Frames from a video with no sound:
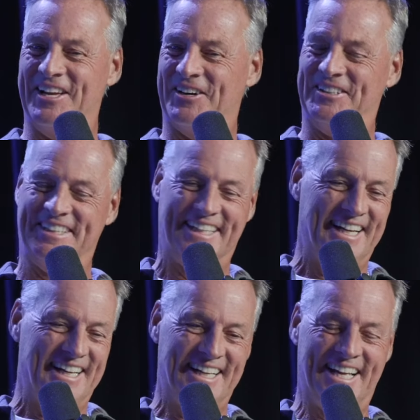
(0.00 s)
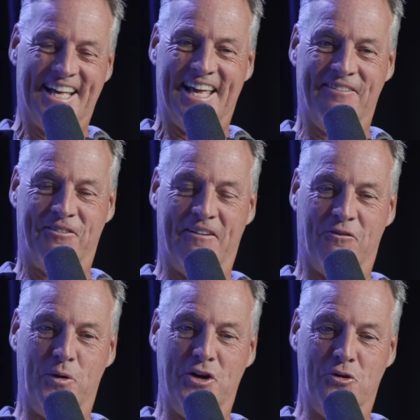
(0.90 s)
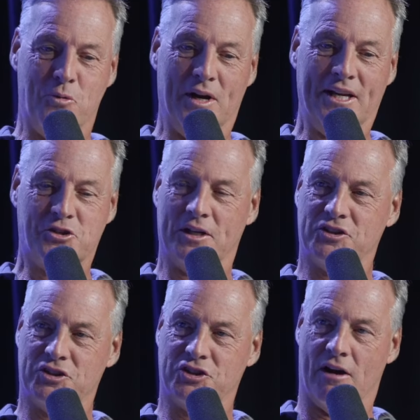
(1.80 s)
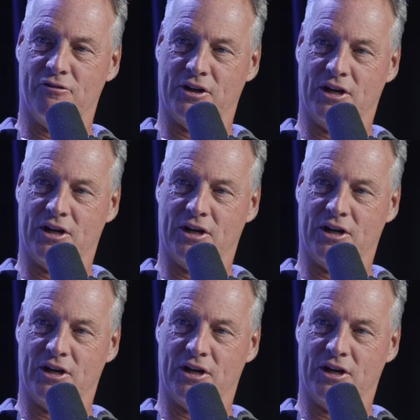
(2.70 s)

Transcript: you know if, if, when you really trust the sovereign